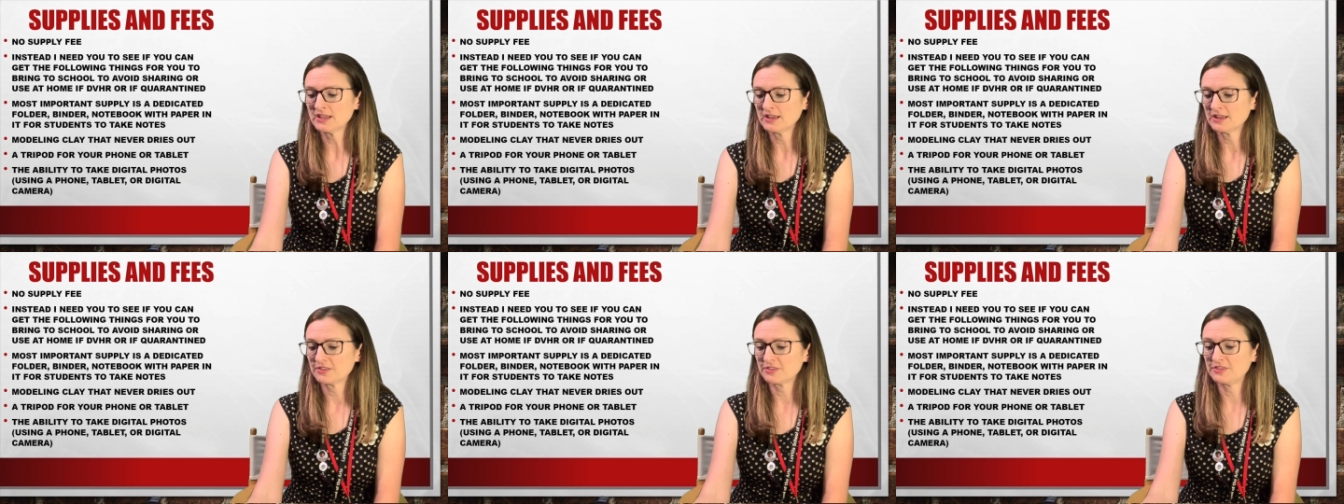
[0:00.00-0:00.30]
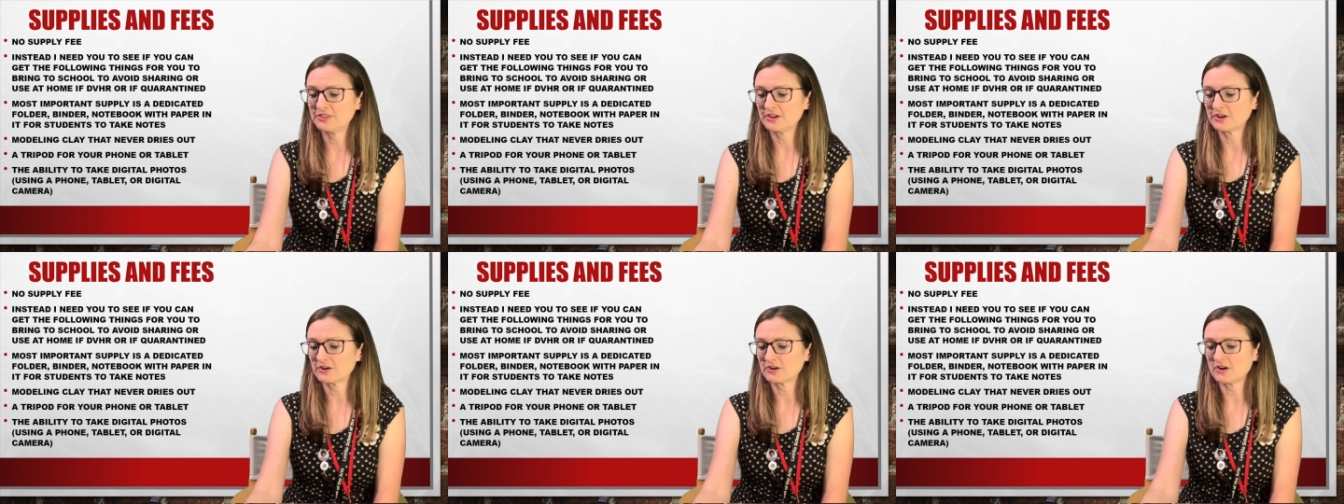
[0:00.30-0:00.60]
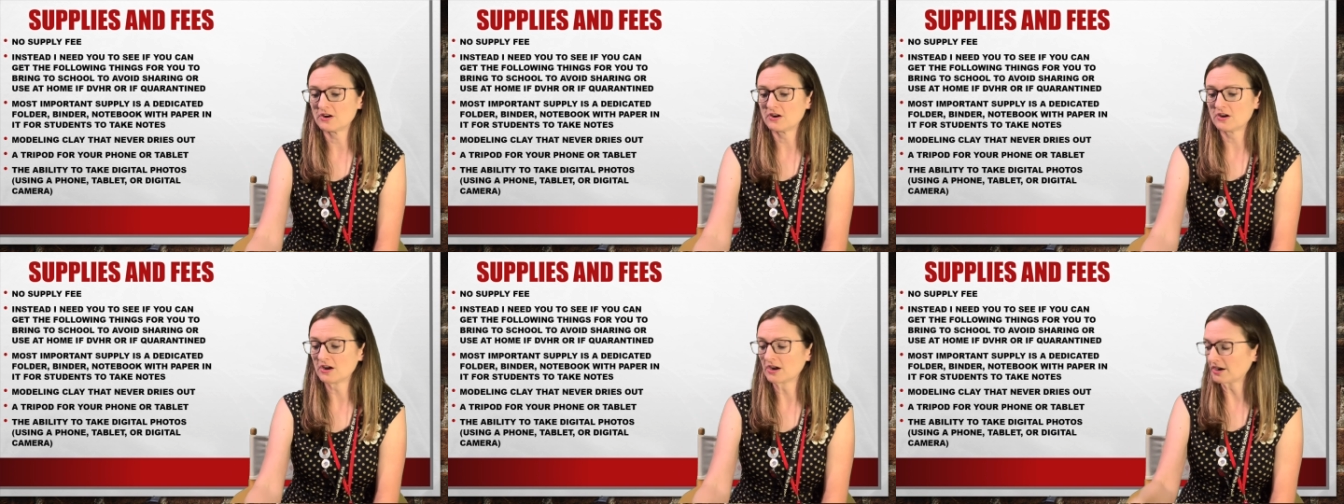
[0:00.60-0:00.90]
there
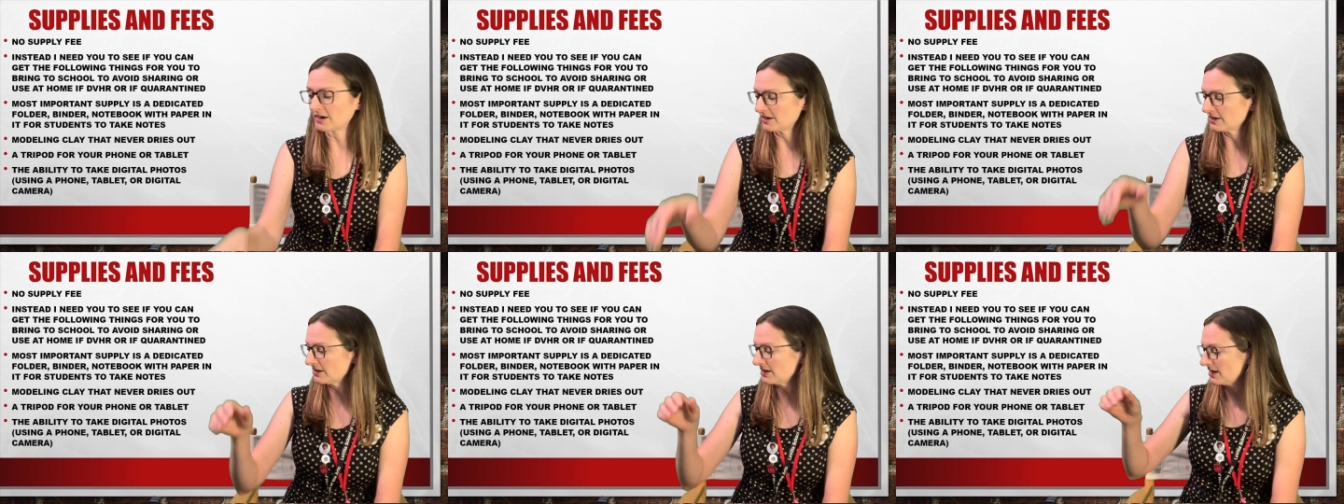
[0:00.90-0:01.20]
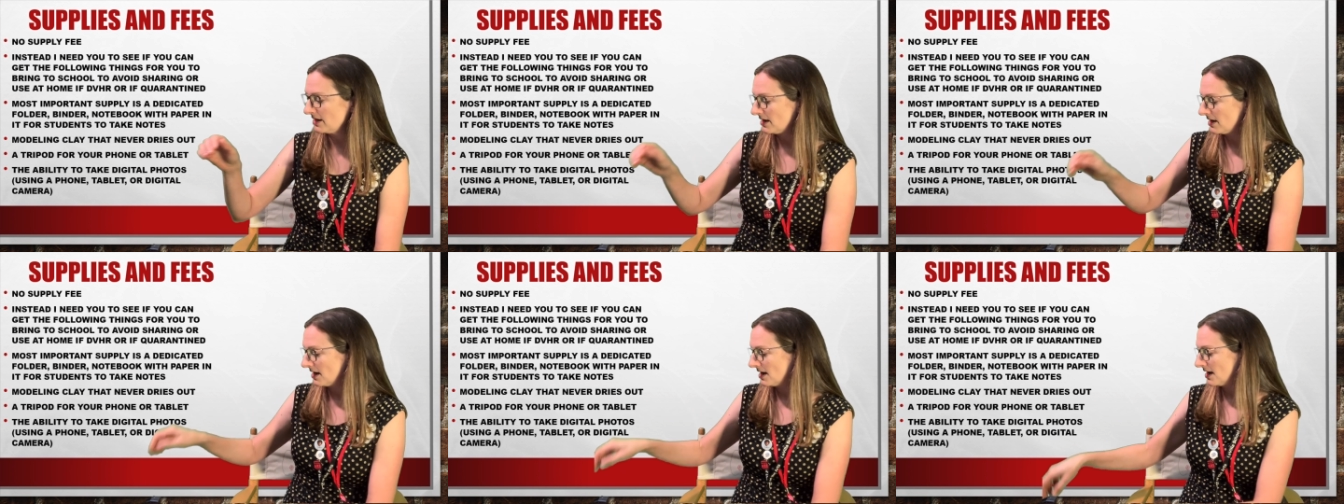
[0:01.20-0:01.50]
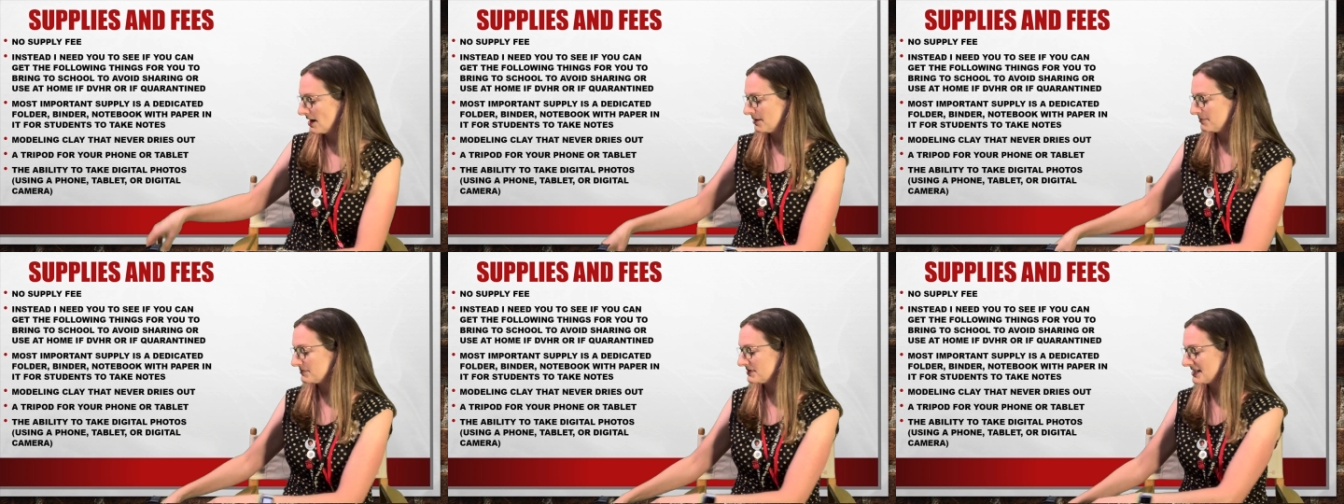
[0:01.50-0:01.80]
are
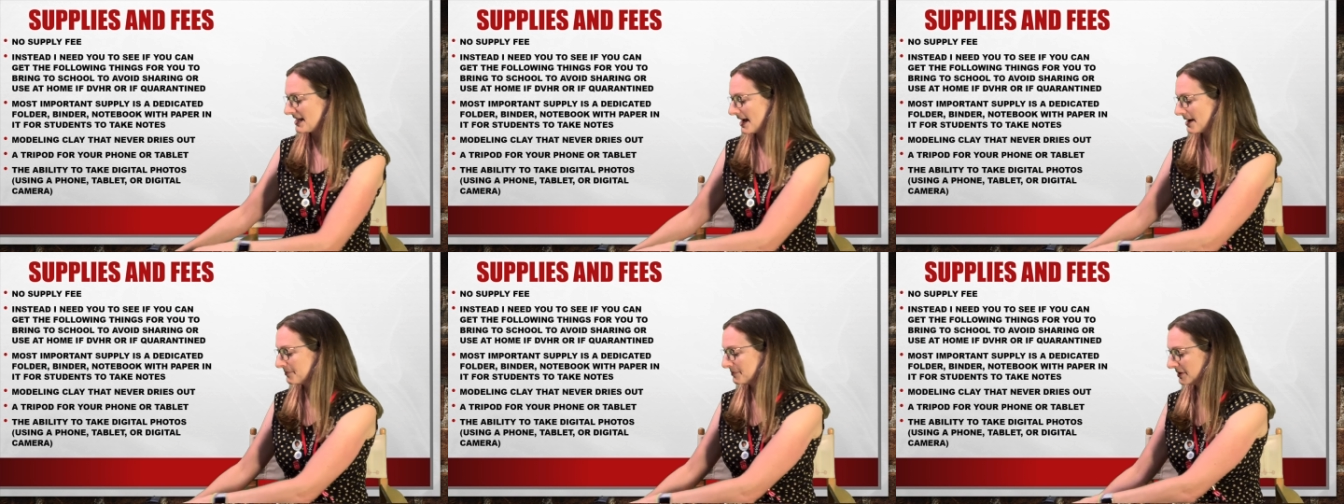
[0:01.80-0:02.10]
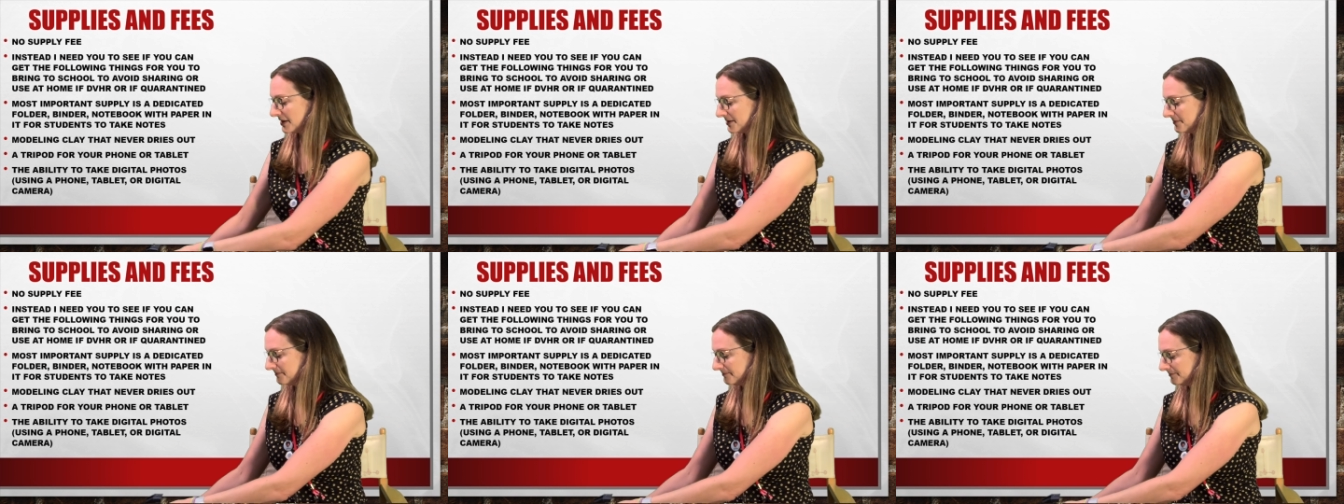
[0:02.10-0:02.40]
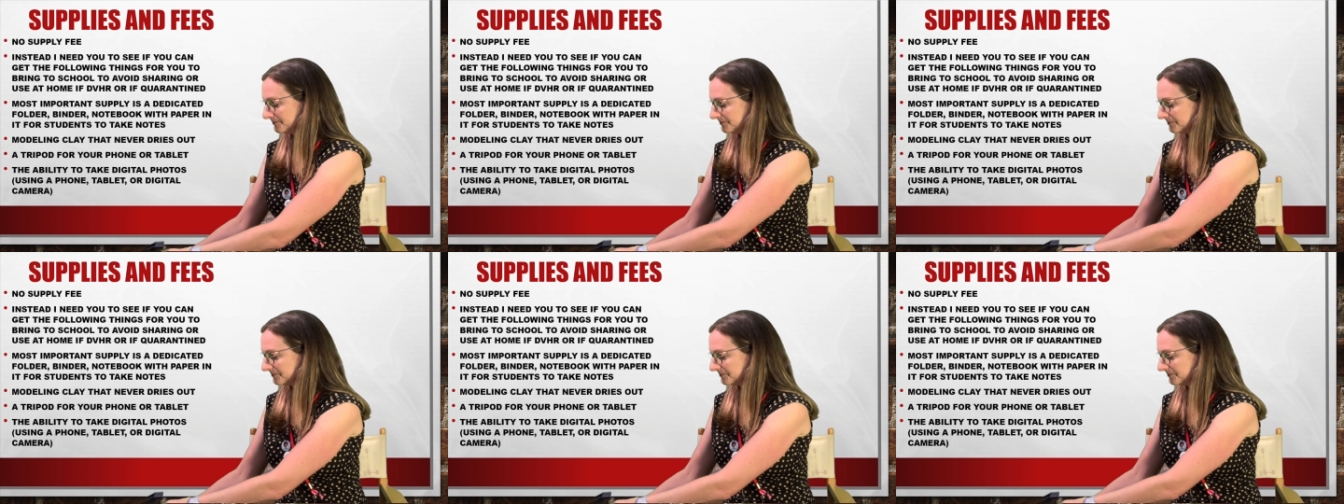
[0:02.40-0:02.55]
tablet